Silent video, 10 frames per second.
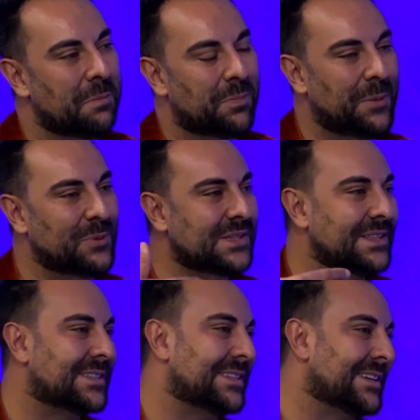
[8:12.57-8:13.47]
People see
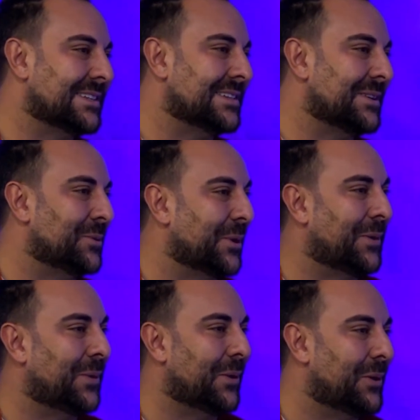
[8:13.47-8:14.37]
the success and all the
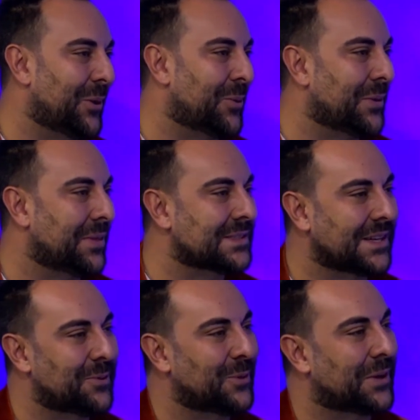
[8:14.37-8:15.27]
glory things
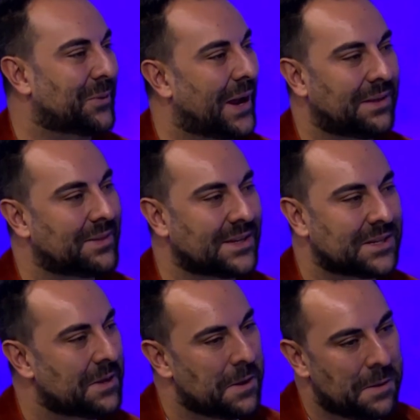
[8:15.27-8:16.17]
and all the great things,
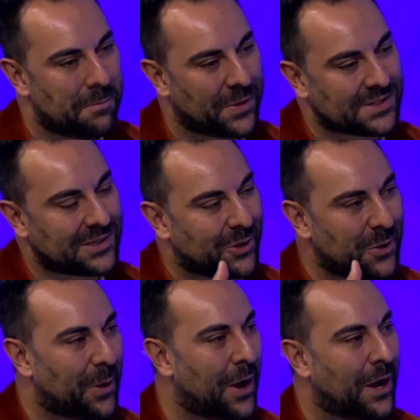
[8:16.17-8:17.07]
but there's a lot
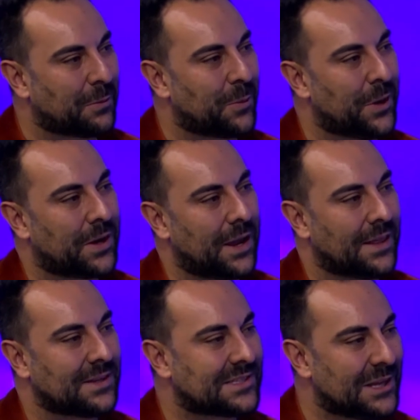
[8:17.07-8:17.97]
of hard work
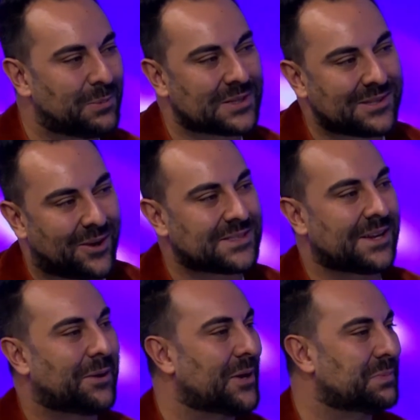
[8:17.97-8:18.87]
and sleepless nights
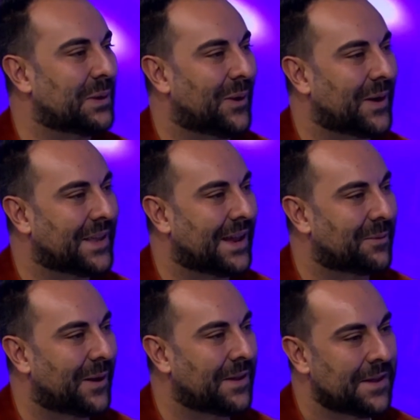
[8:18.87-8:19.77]
that goes behind that,
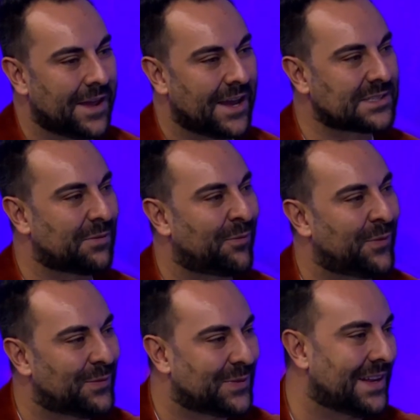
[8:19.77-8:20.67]
right? It's a
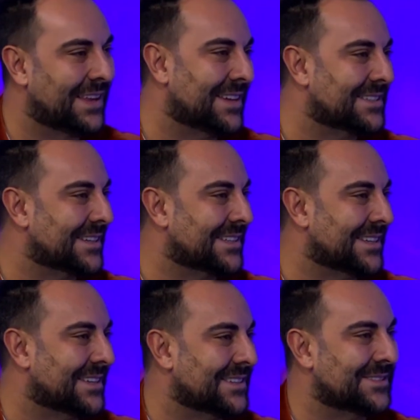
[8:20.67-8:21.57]
15-year
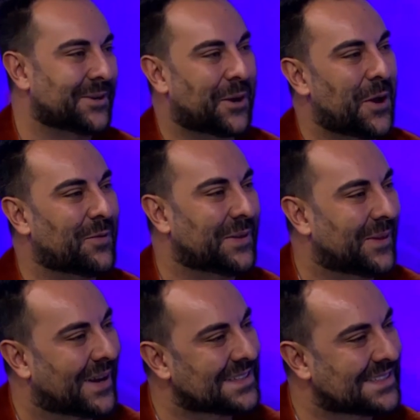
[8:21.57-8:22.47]
success. It's not an
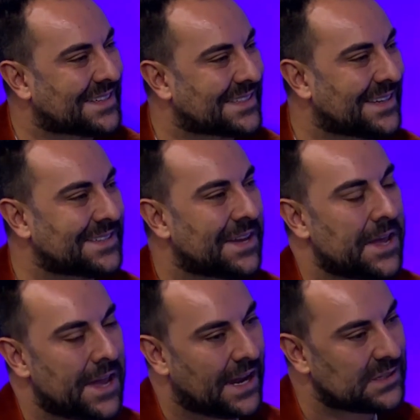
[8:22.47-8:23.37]
overnight success.
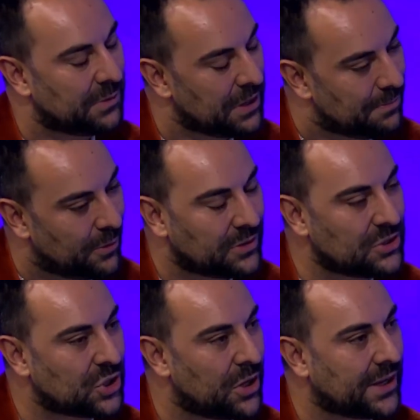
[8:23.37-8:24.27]
And it's very important to
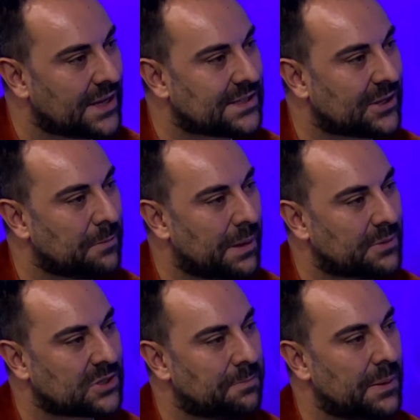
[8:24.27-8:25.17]
showcase that to people
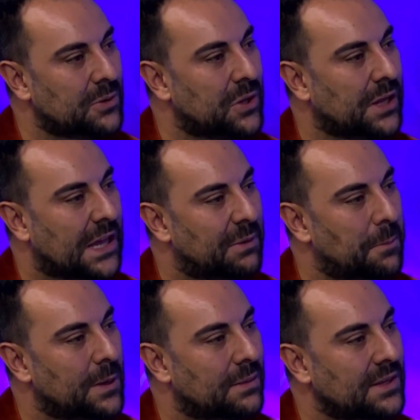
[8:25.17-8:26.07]
so people don't give
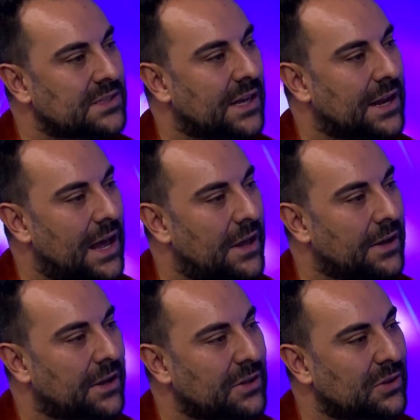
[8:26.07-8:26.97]
up when things get hard
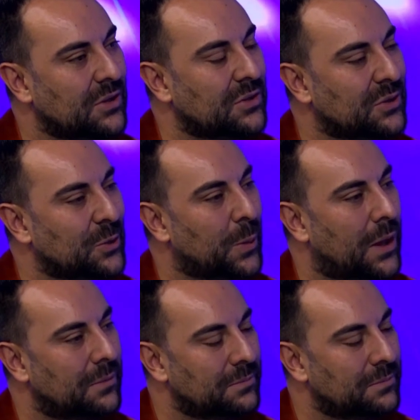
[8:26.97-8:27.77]
and continue to do well.